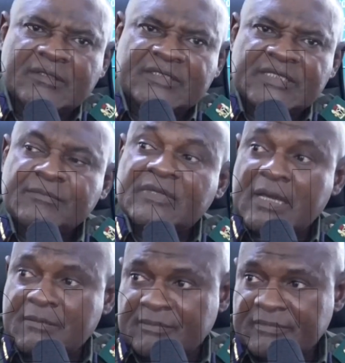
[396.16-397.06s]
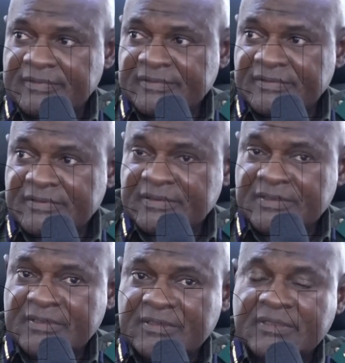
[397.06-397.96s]
Team Cam,
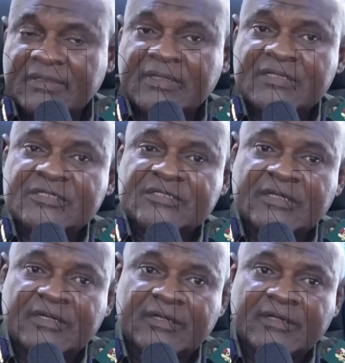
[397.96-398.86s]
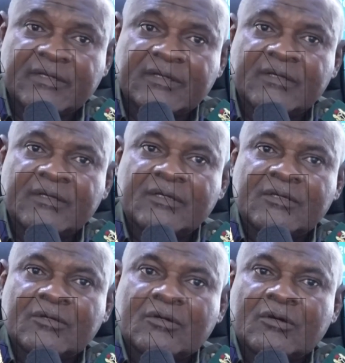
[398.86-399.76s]
that is uh,
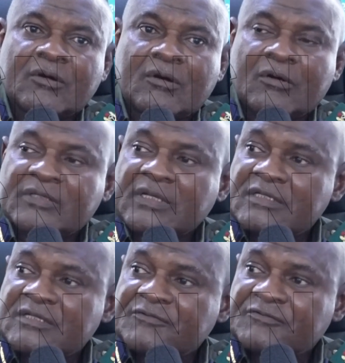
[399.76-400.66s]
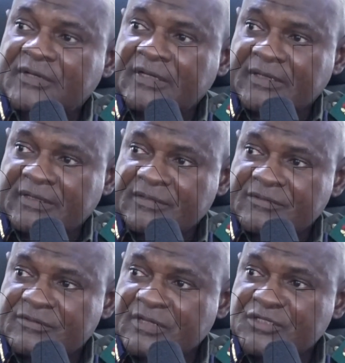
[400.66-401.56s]
alternative uh,
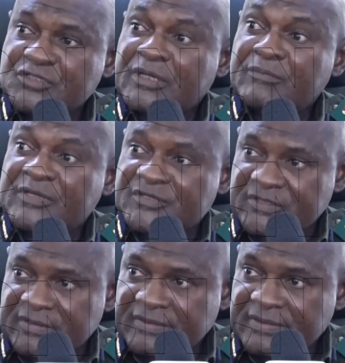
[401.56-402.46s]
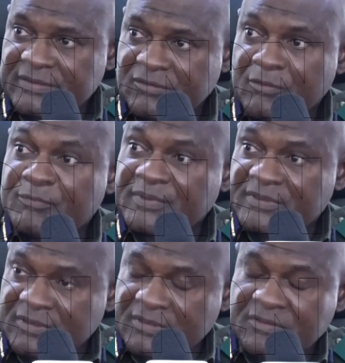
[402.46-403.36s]
traditional medicine, comp
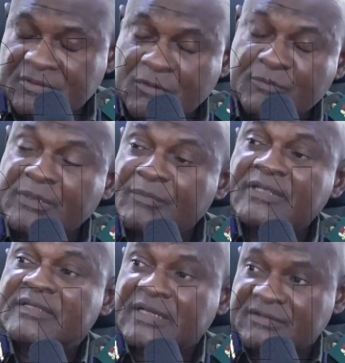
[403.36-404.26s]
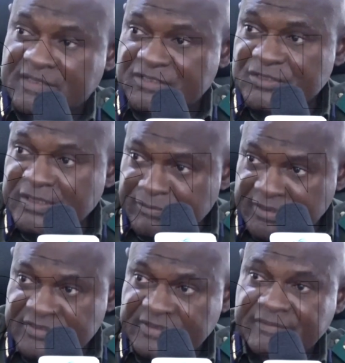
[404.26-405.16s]
complementary and traditional
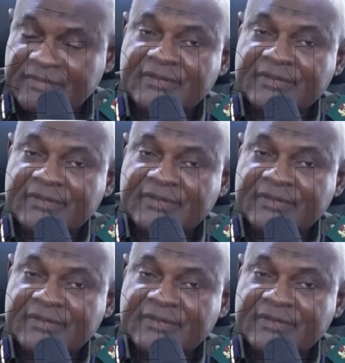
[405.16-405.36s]
medicine.